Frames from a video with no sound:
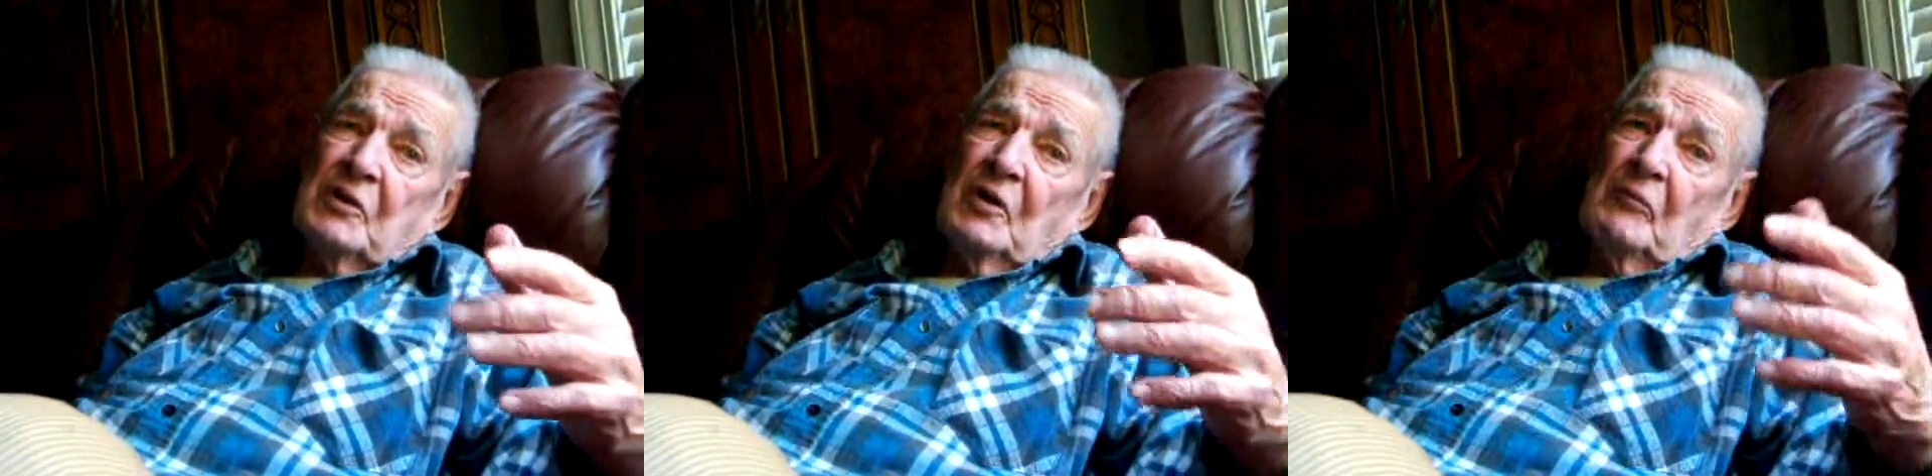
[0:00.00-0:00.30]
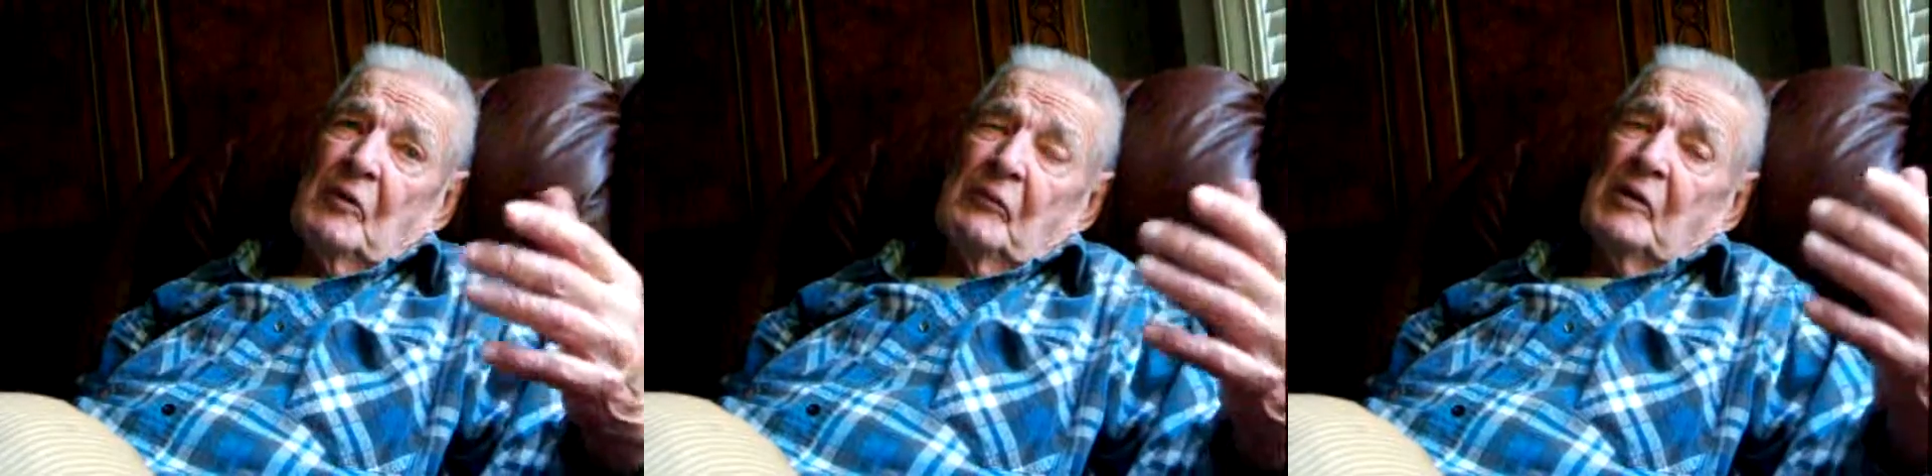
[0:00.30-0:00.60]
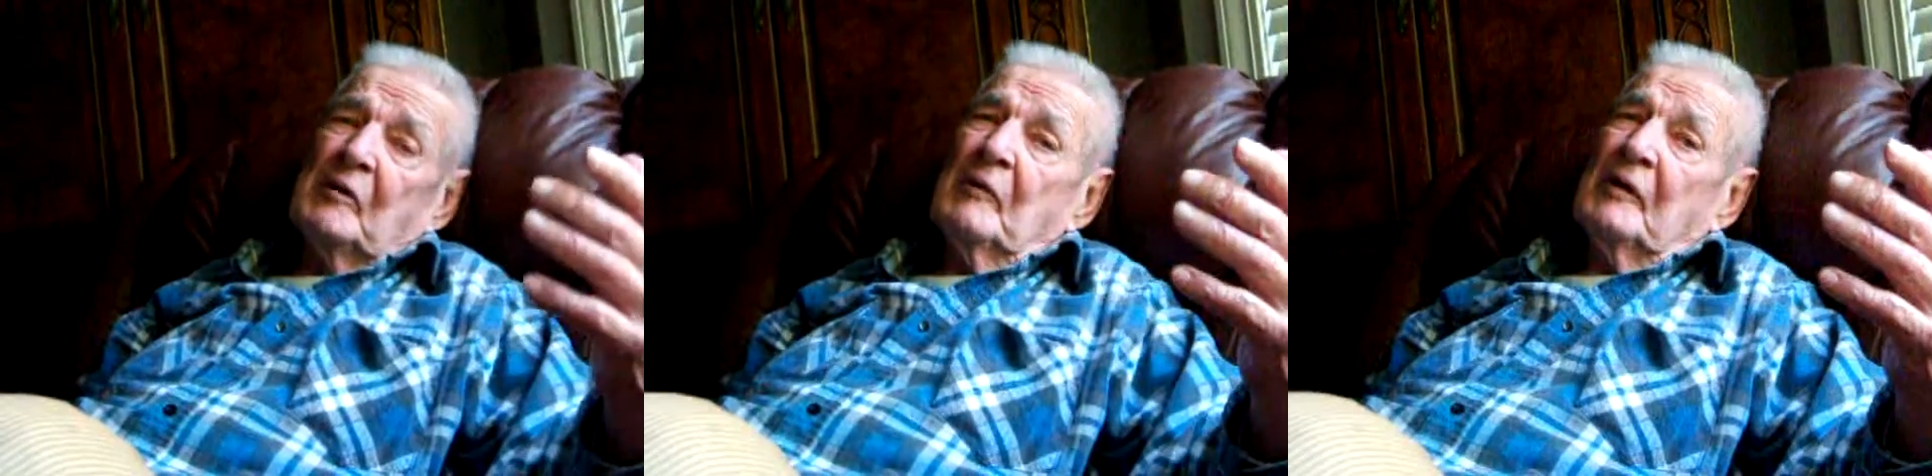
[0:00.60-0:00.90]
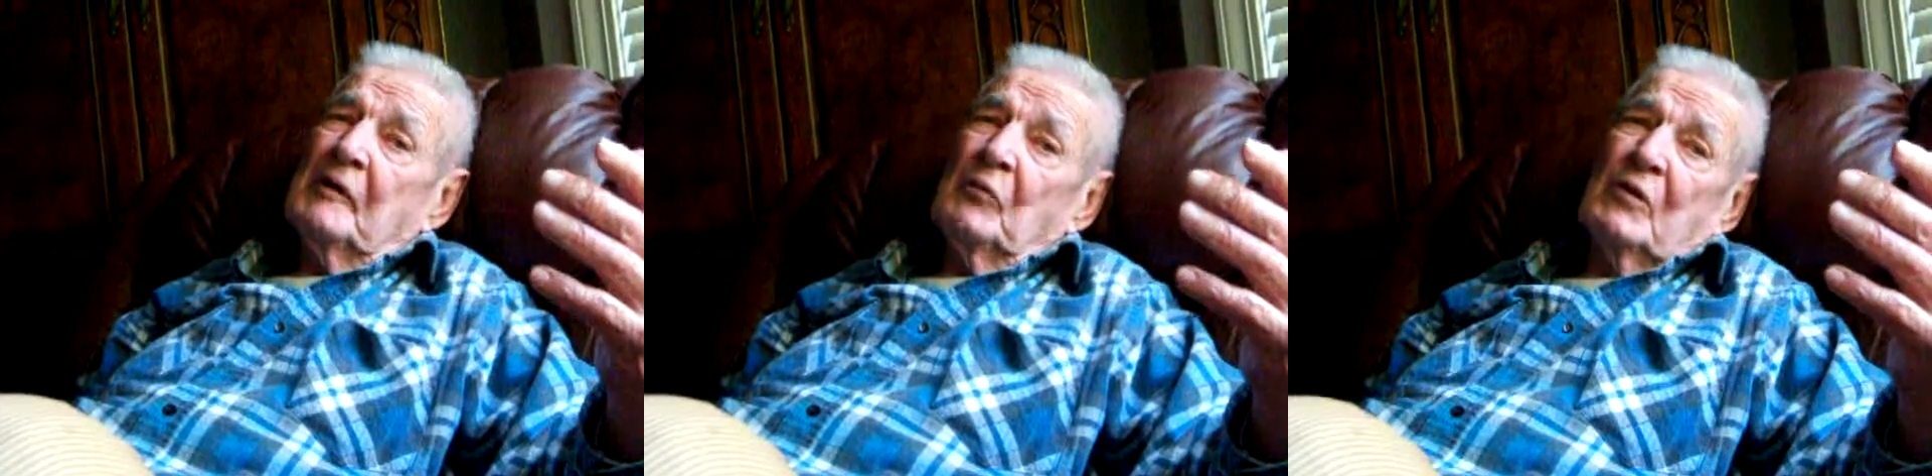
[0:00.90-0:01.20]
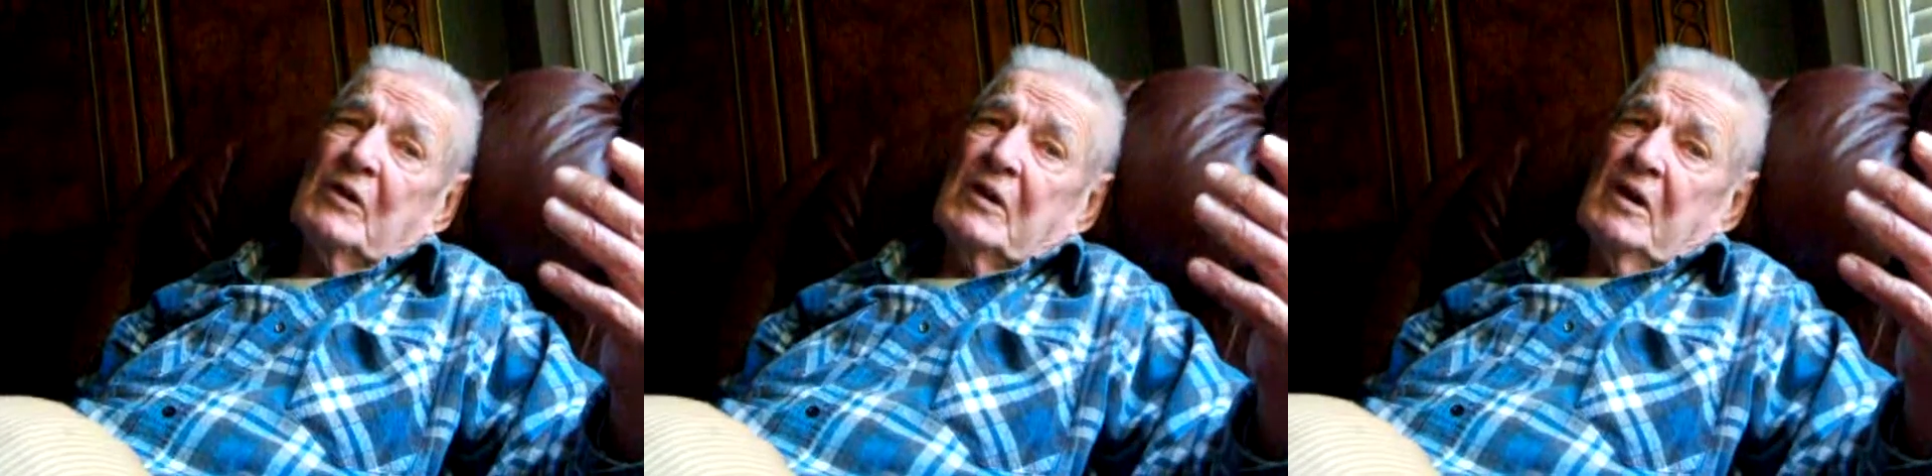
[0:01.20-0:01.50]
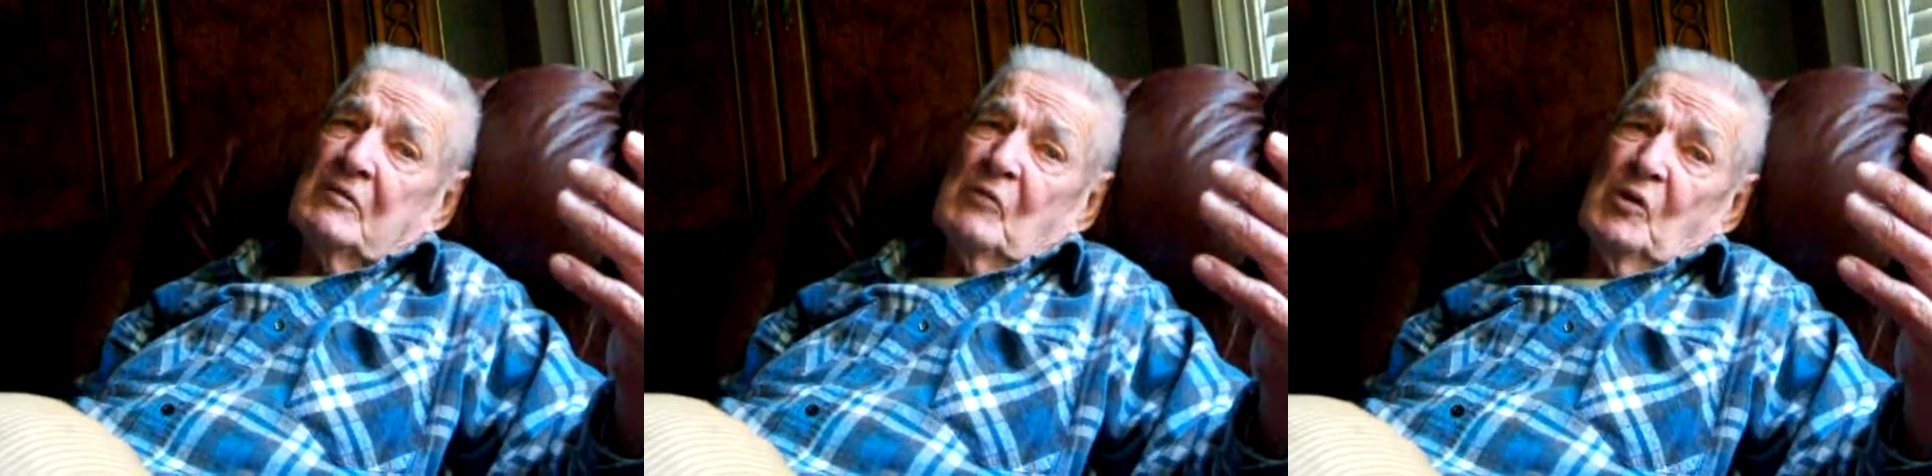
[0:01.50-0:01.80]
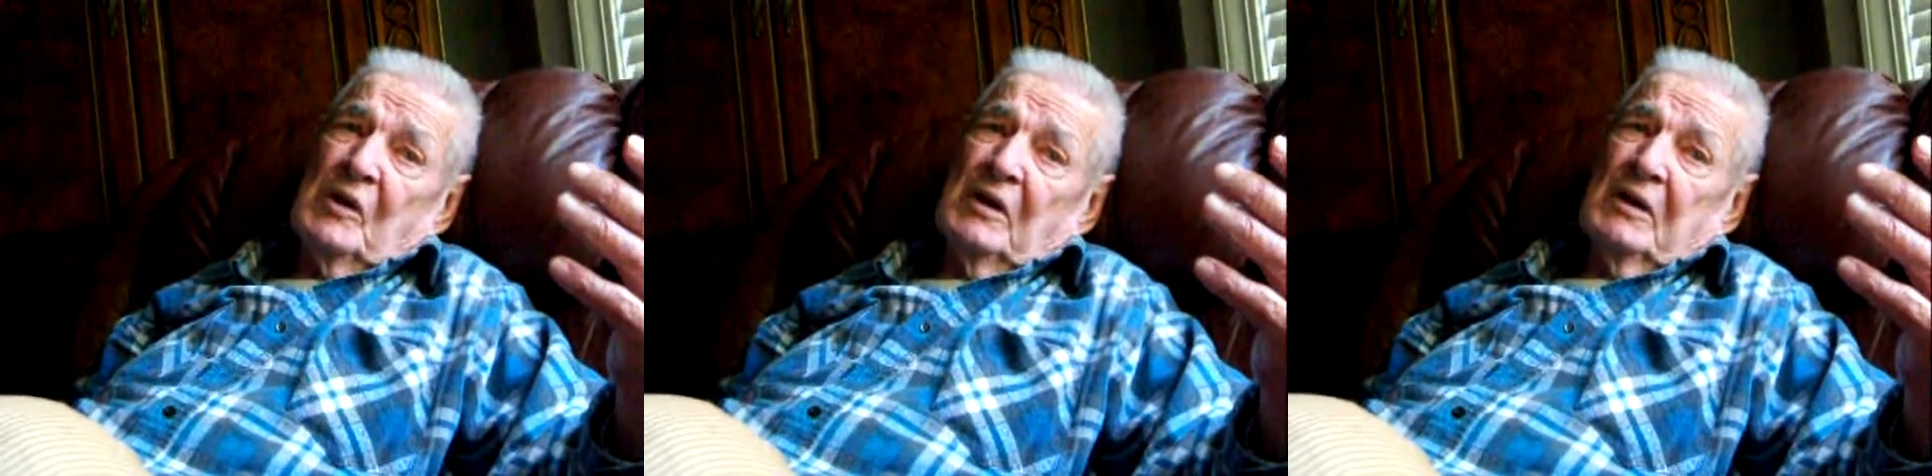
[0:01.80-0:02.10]
so I'm going to come out here at 1 o'clock in the
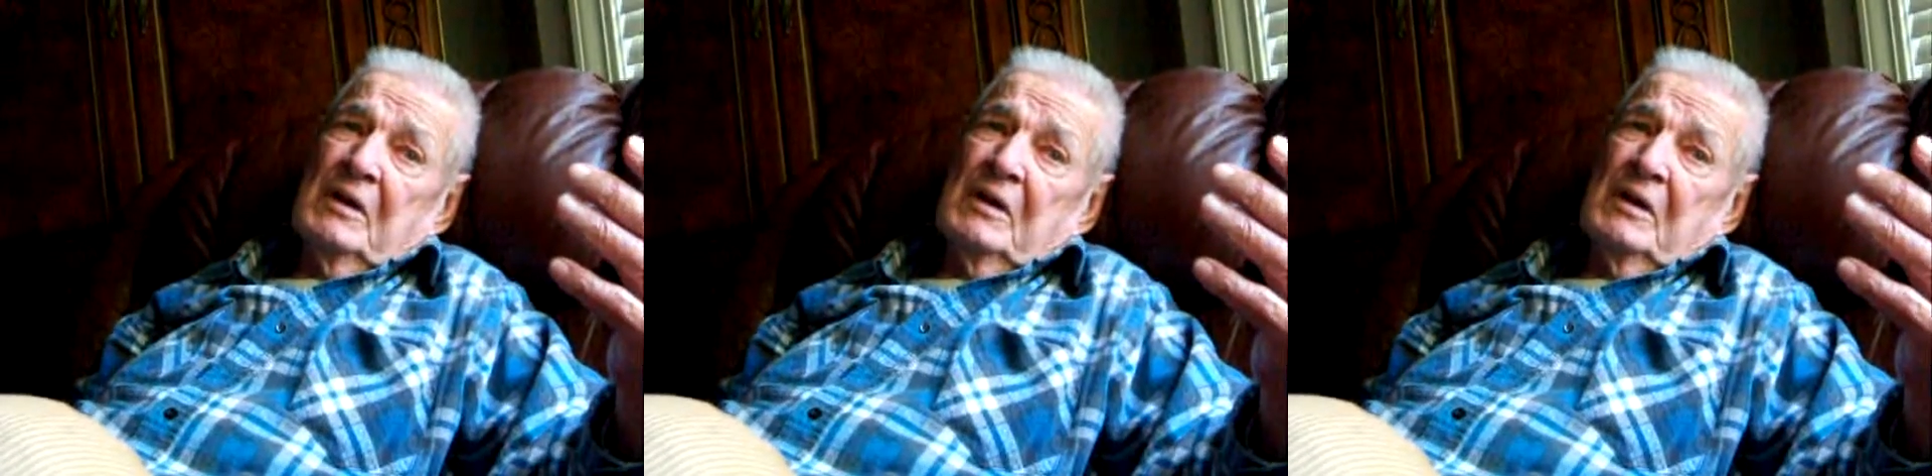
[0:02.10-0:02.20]
morning.